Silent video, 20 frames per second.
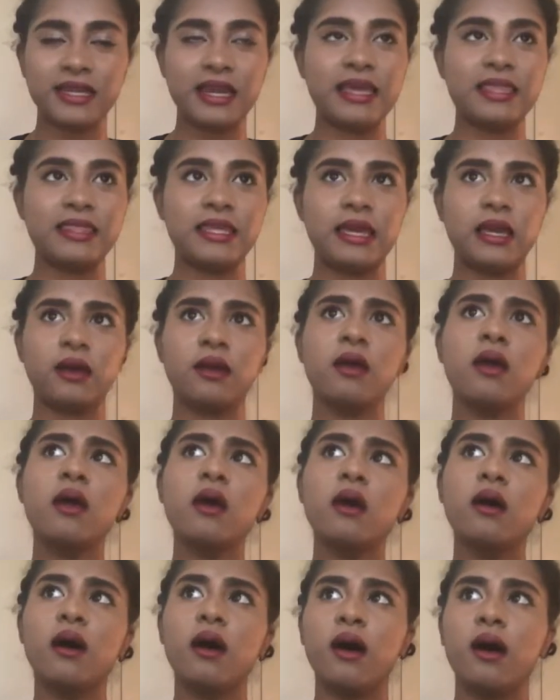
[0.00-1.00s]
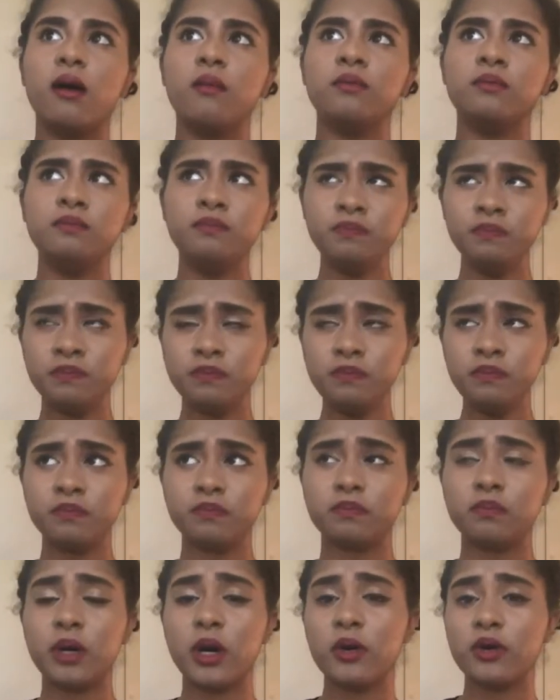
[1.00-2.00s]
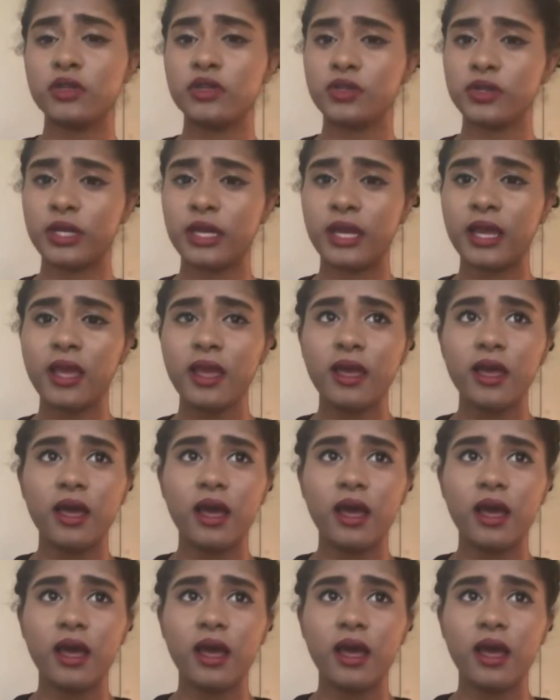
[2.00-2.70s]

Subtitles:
and I think poetry,